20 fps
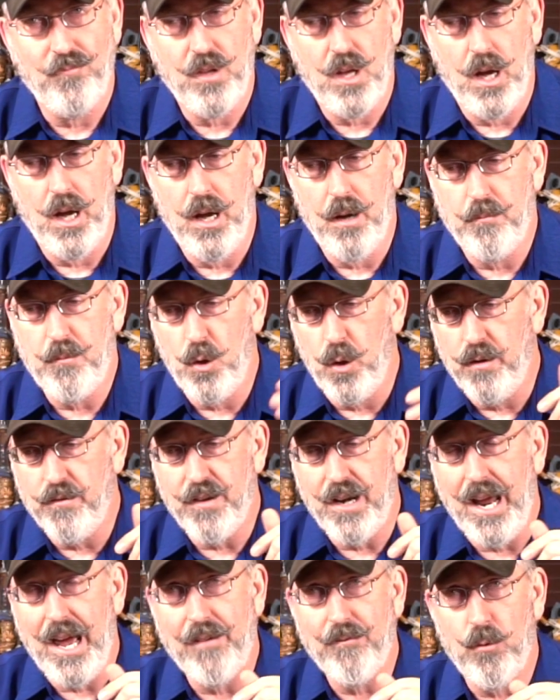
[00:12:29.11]
You
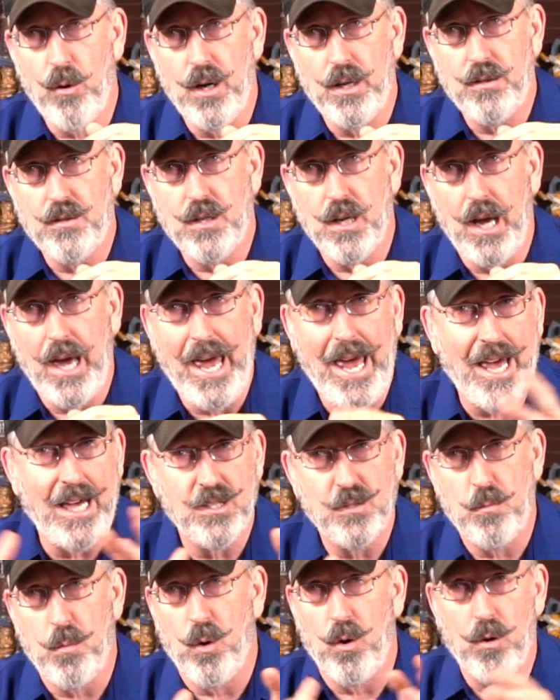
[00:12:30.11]
even have what
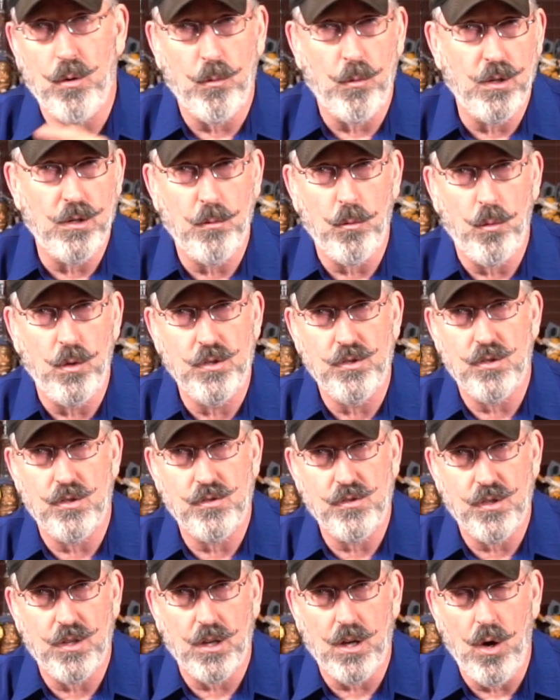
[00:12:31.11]
Hasbro or
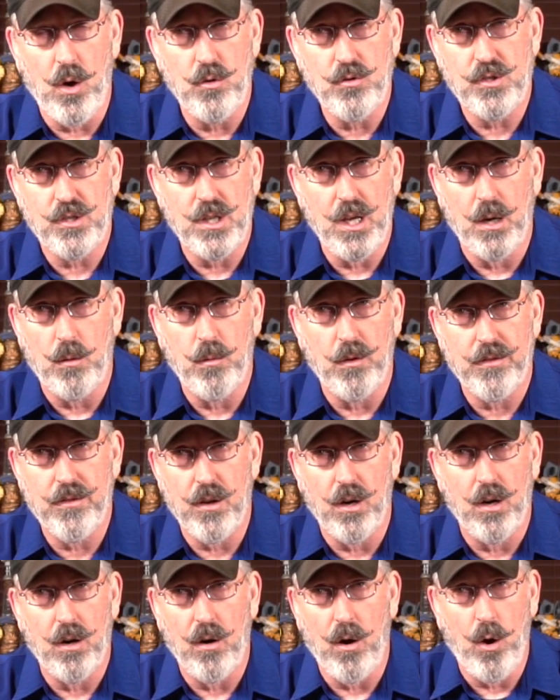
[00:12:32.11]
Wizards of the Coast did with
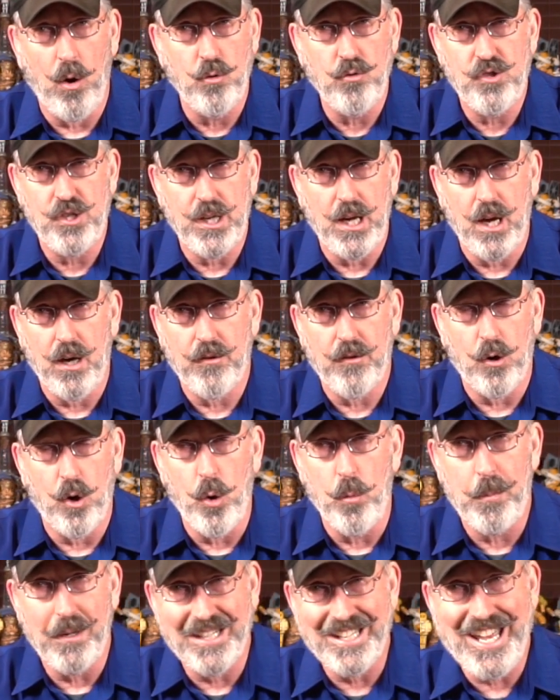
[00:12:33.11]
their OGL, their
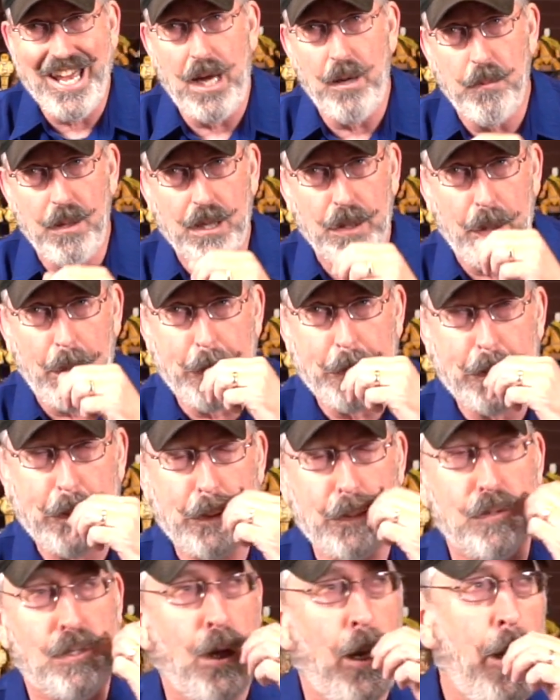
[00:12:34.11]
open gaming
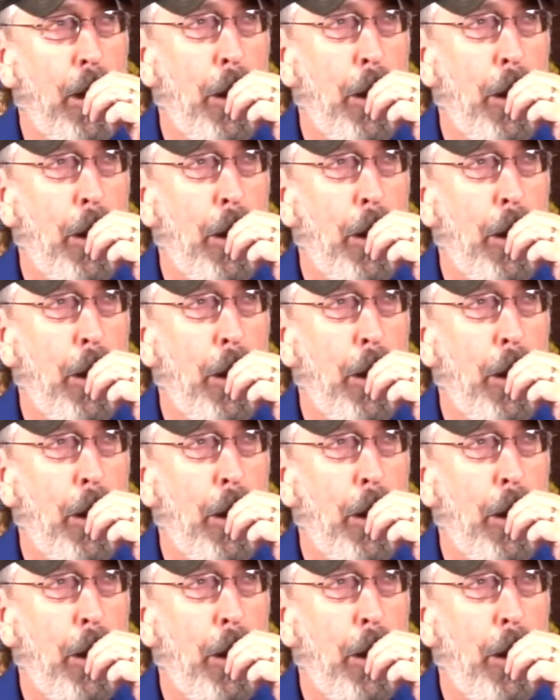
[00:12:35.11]
license,